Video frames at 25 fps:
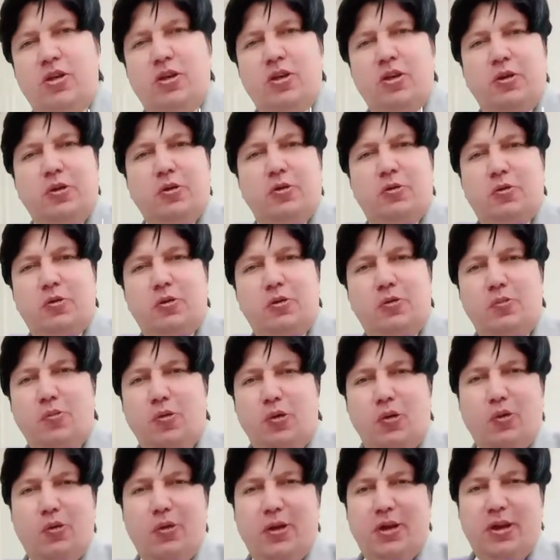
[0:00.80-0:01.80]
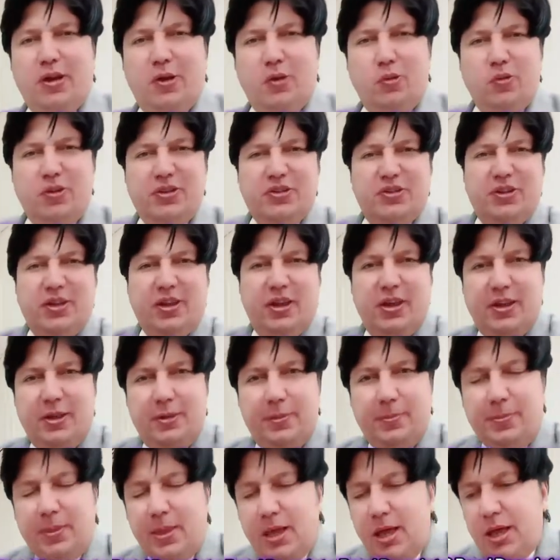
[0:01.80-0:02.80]
Good morning once
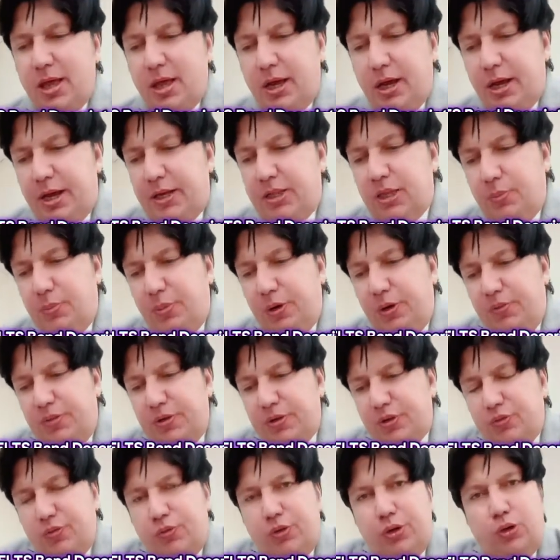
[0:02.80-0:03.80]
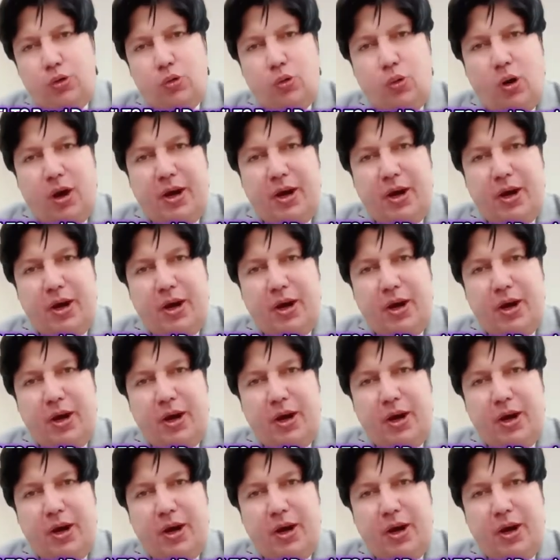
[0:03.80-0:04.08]
again. In the previous video,